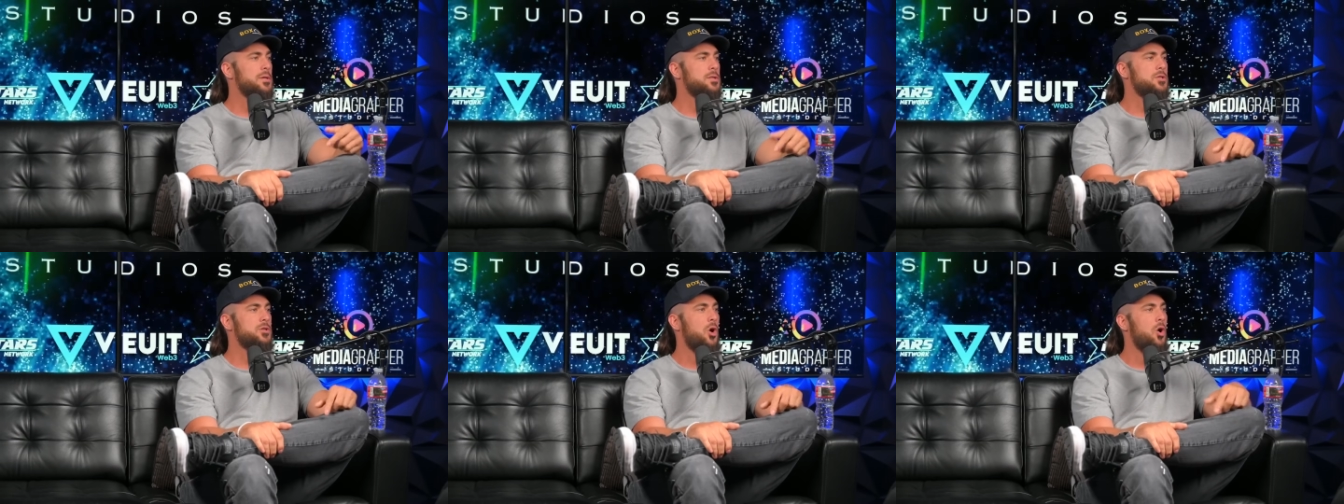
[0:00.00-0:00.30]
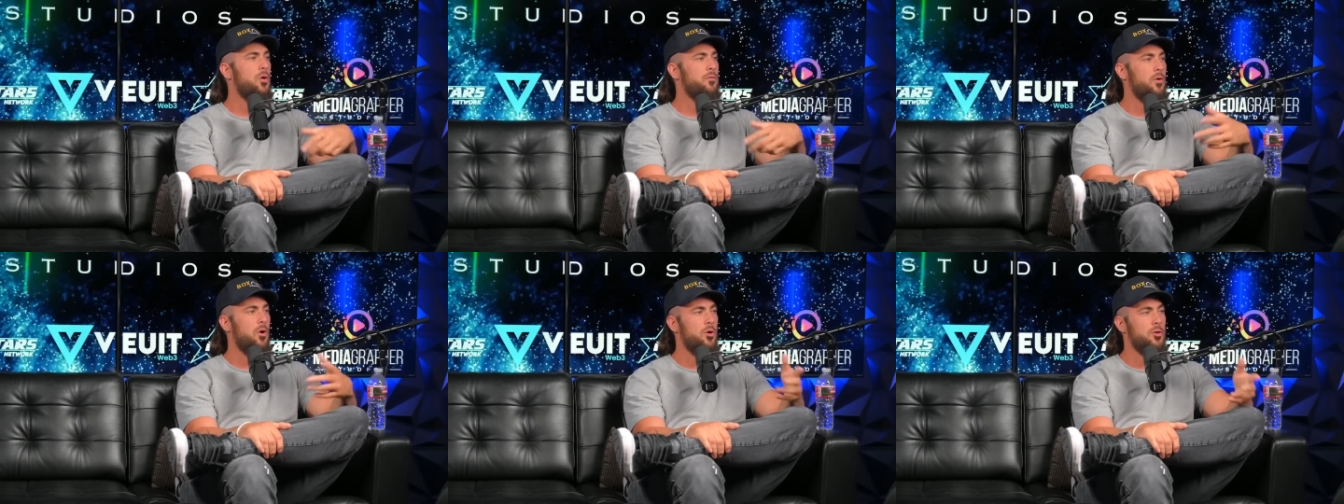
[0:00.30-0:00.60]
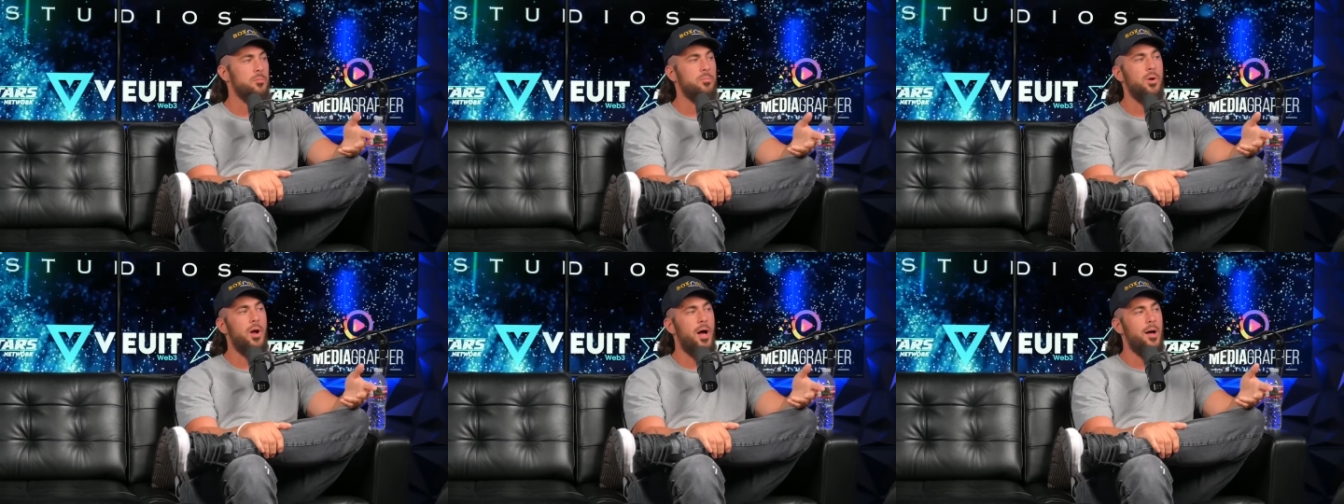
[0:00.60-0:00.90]
is solve all
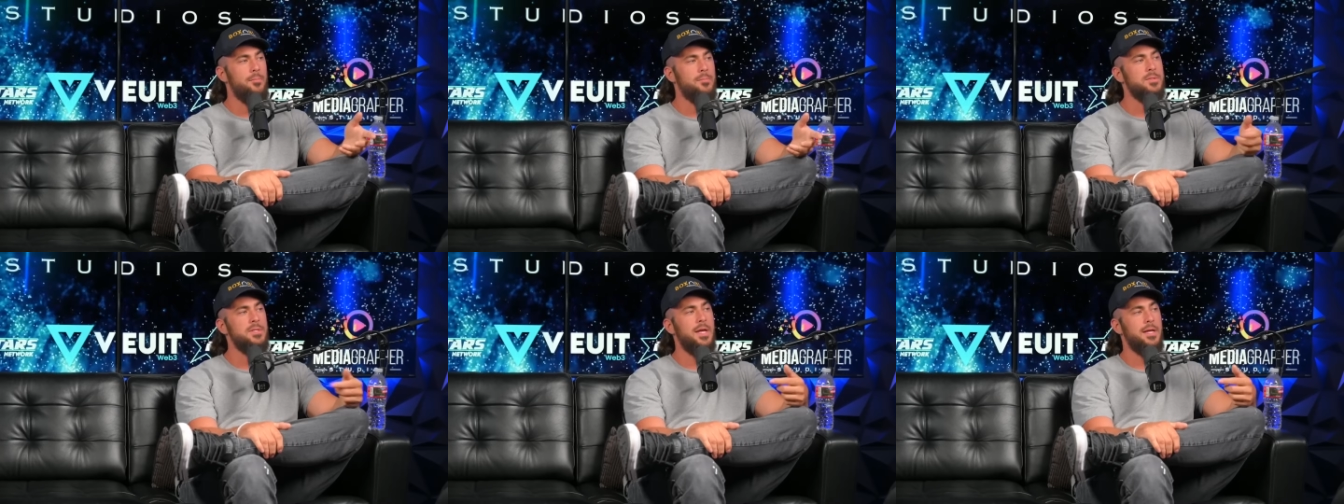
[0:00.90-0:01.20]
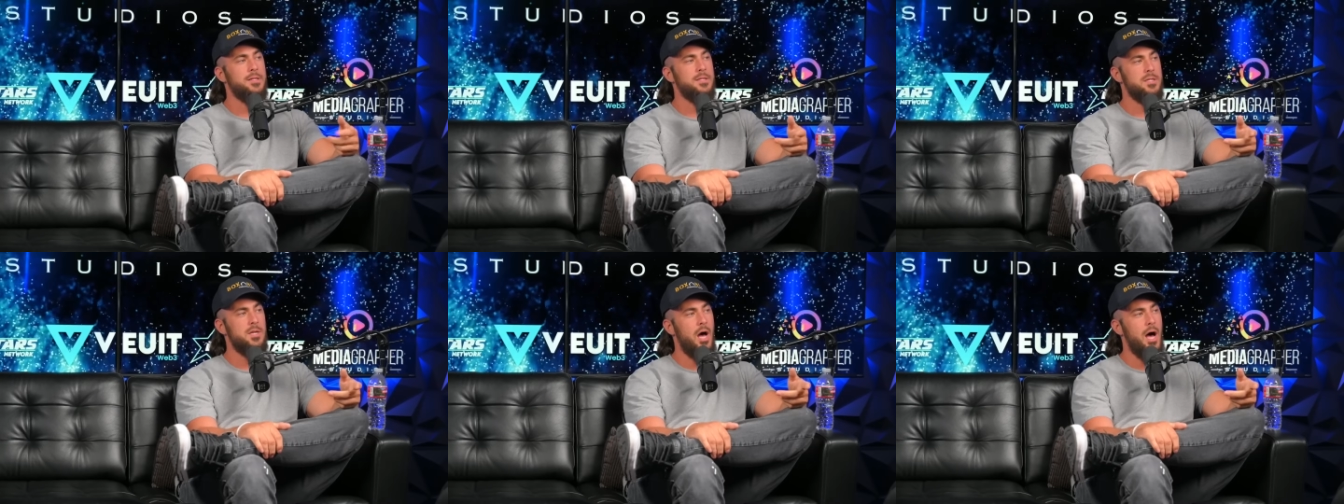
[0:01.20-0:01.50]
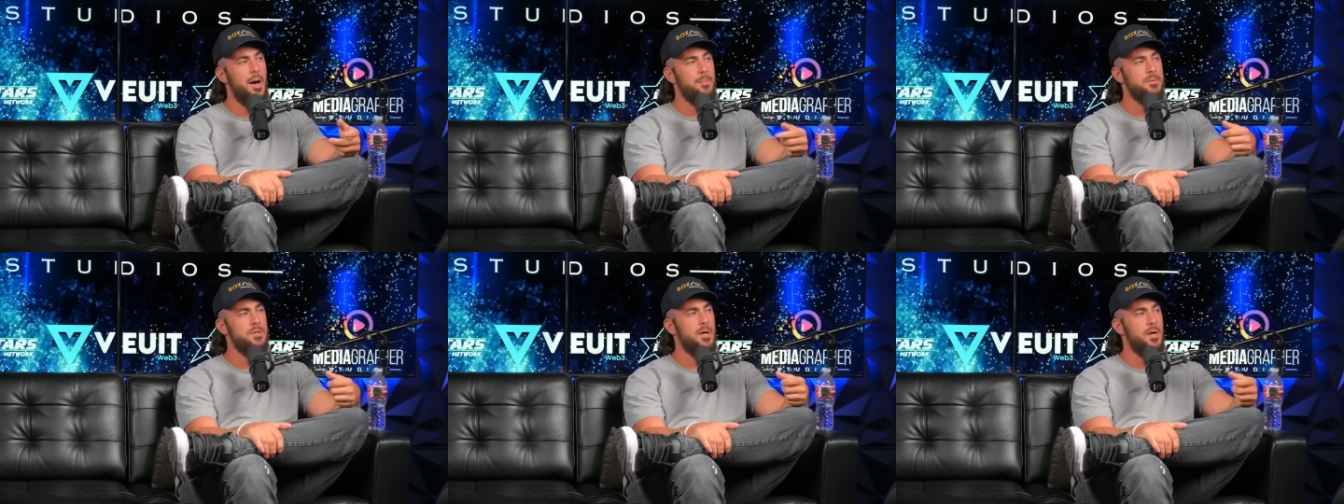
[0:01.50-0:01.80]
the problems that
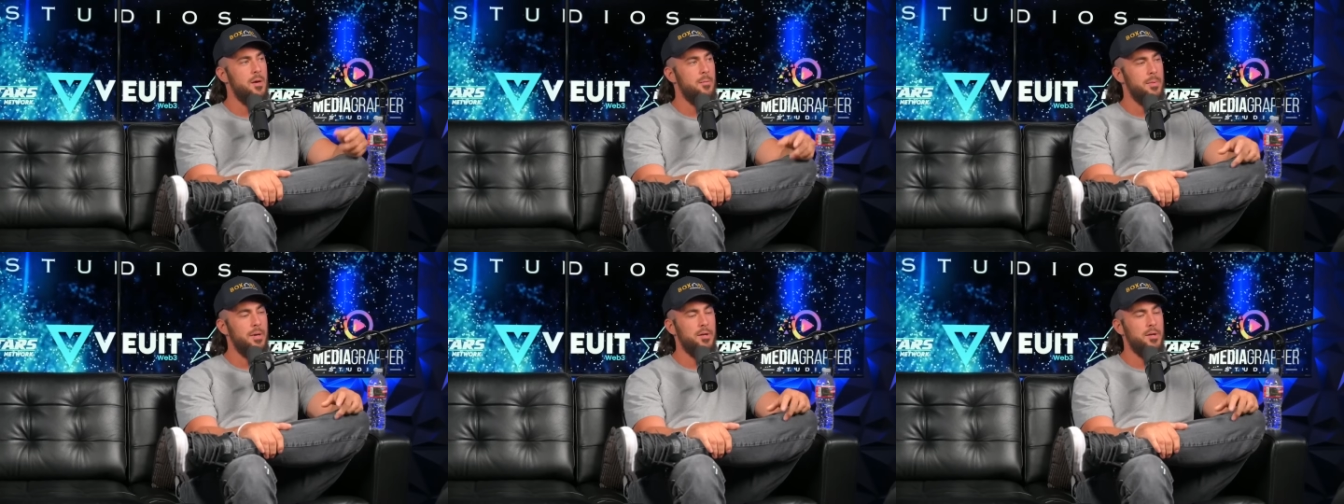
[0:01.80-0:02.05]
stopped